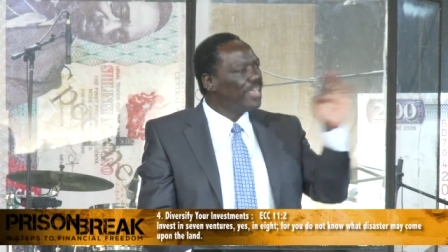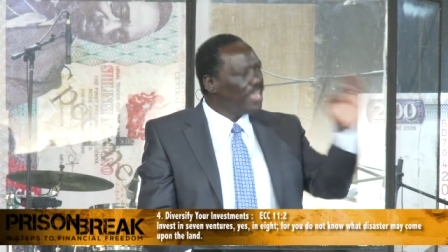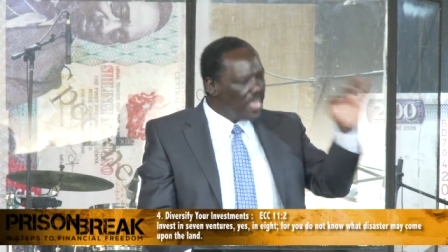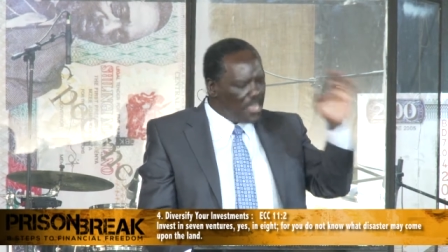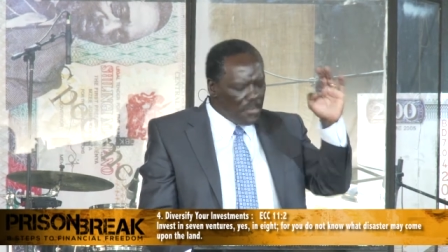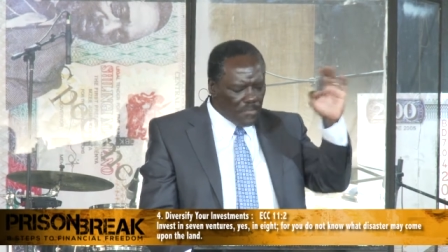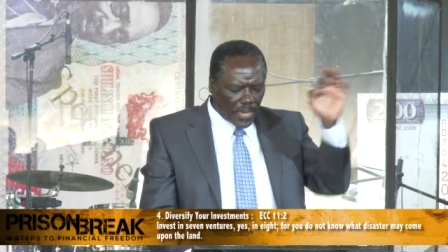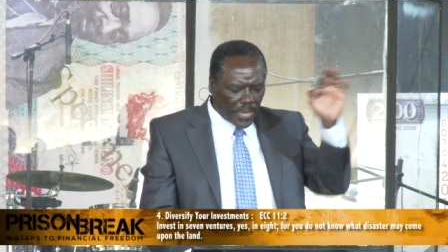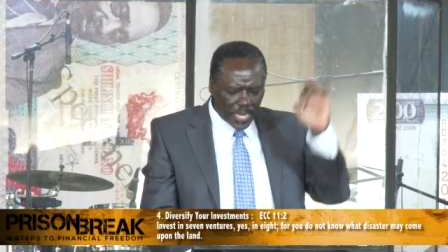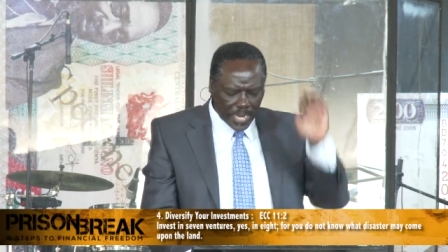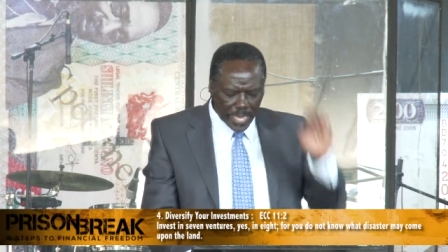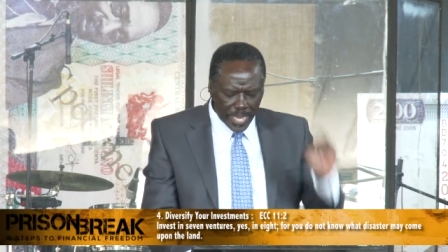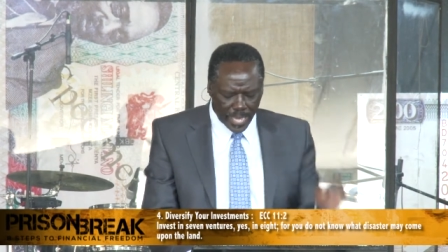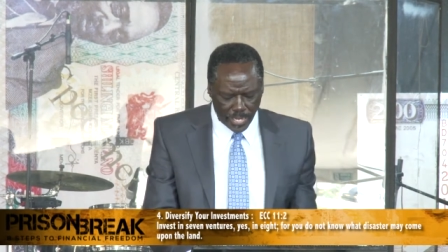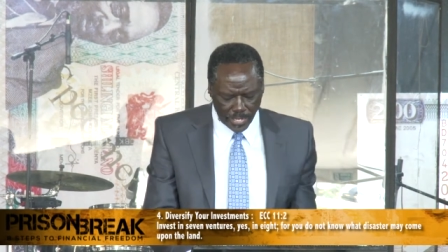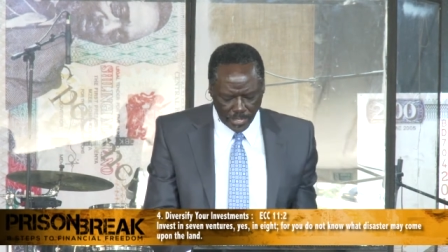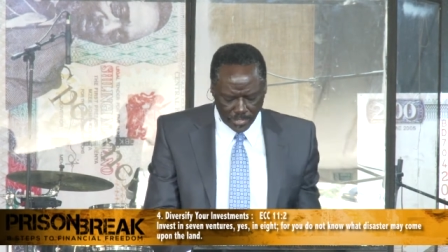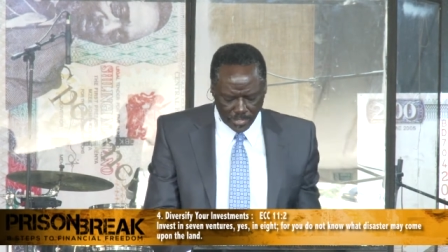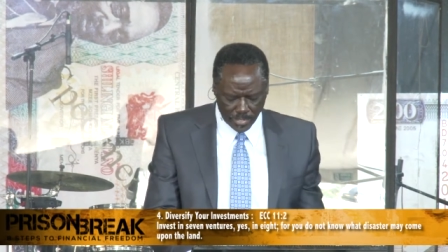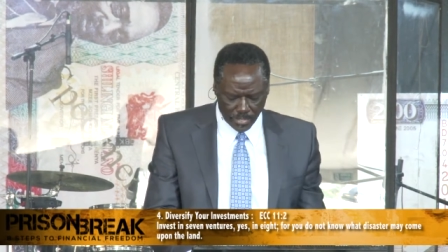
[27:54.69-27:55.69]
even
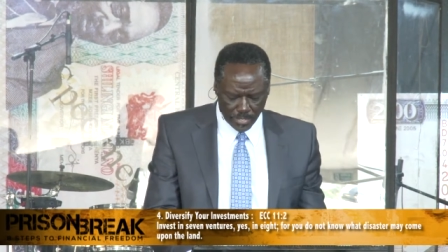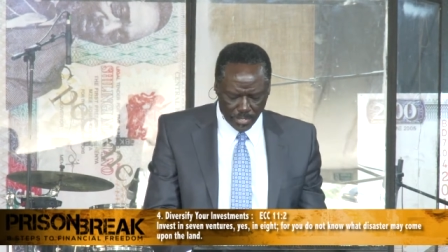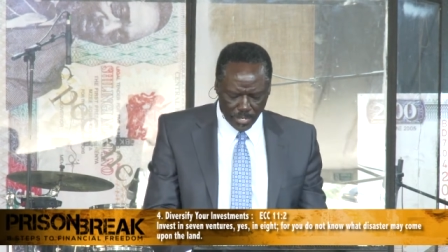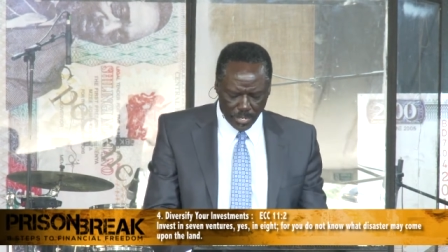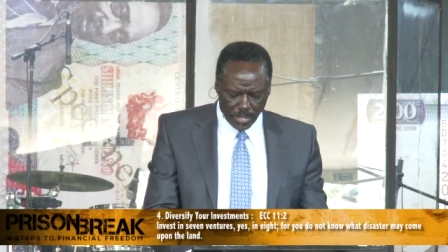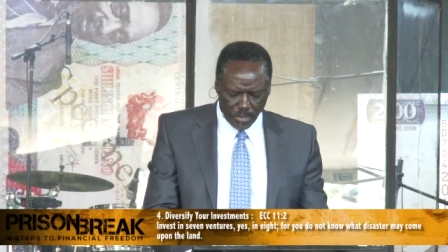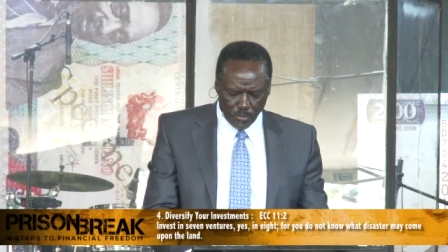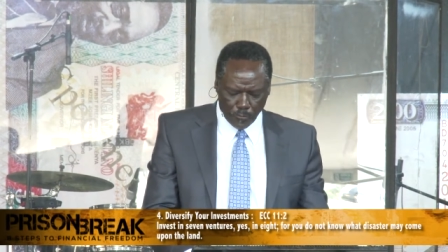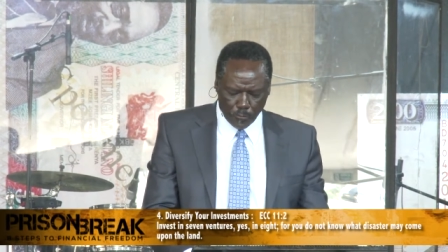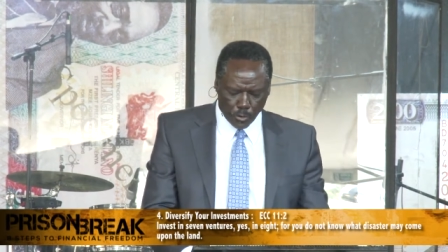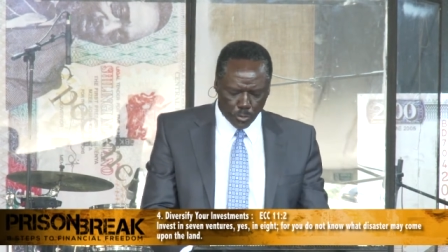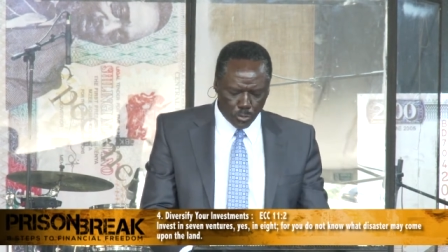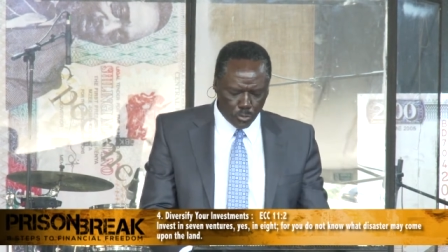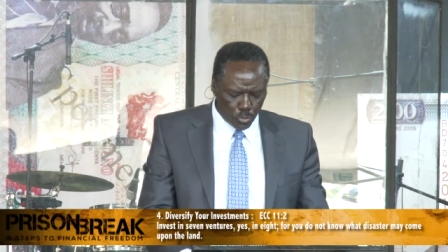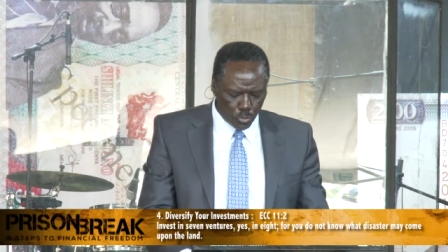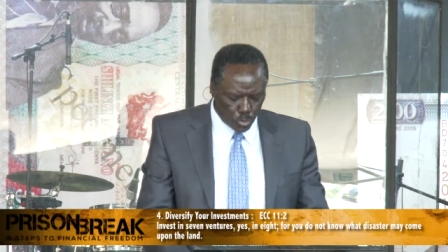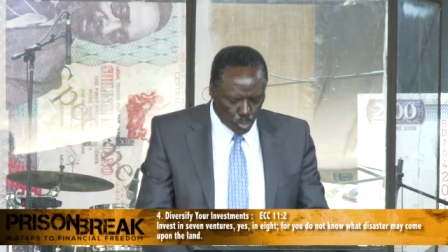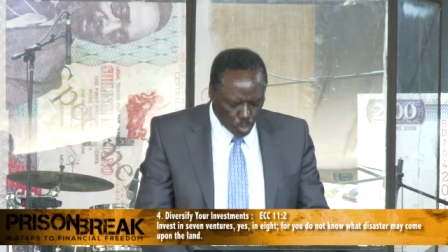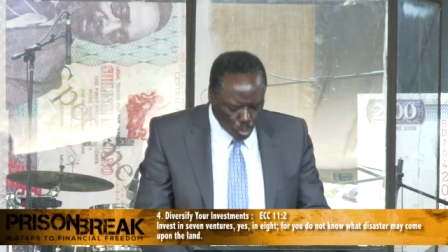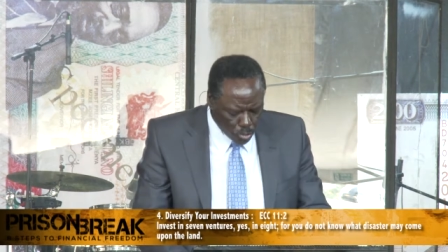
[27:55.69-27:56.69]
8, for
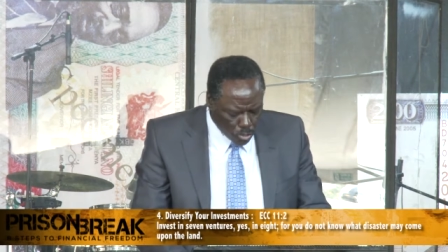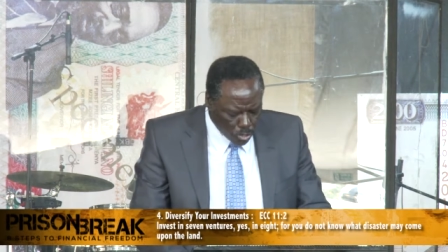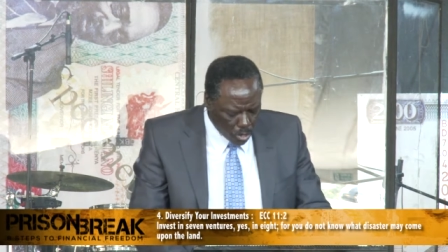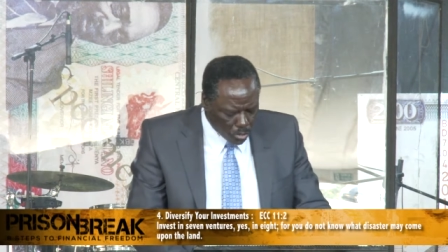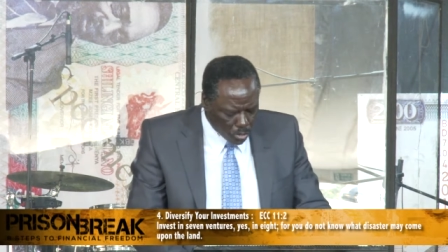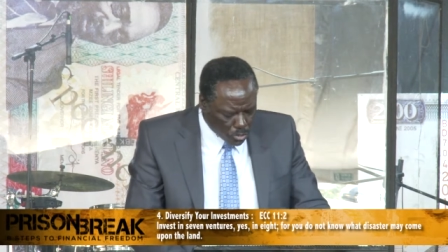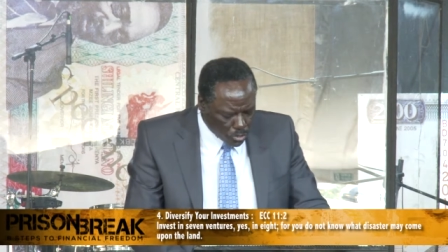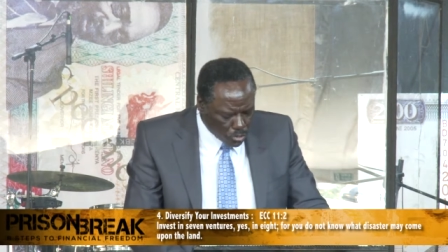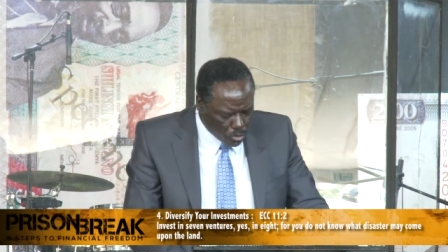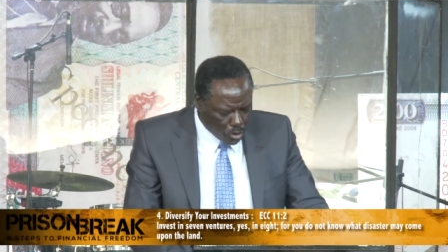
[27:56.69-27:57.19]
you do not